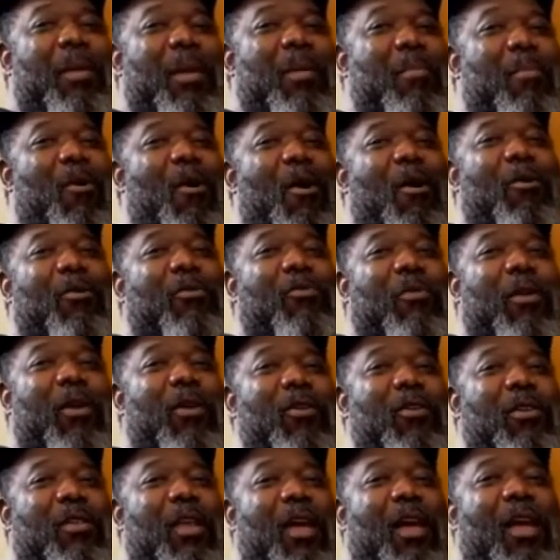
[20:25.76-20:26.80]
me and Mark was
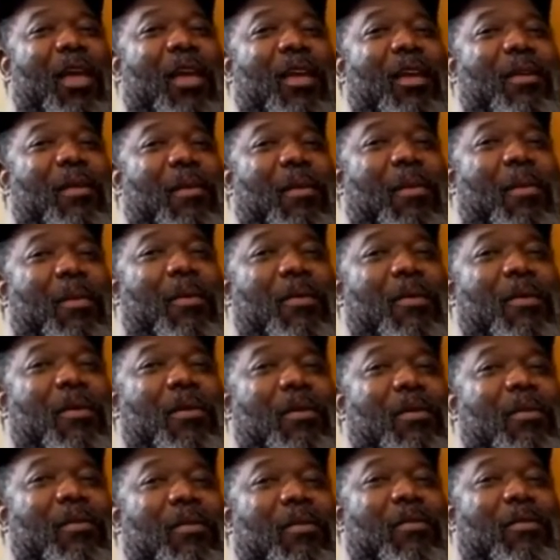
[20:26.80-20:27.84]
very tight.
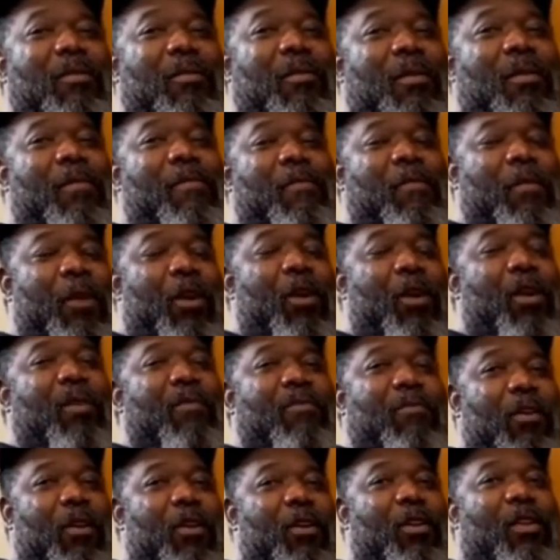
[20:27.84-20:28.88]
Very,
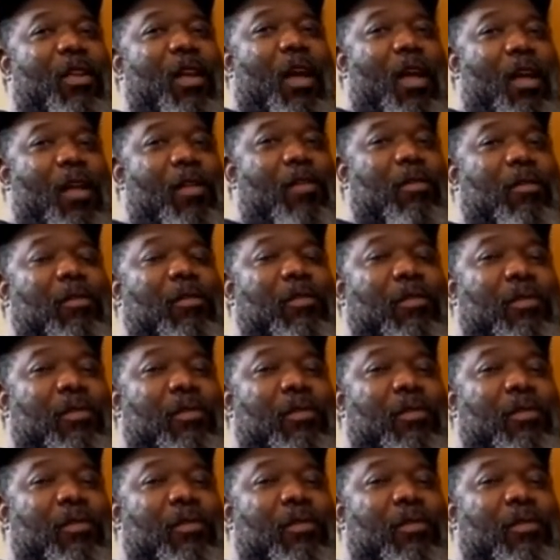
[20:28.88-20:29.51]
very tight.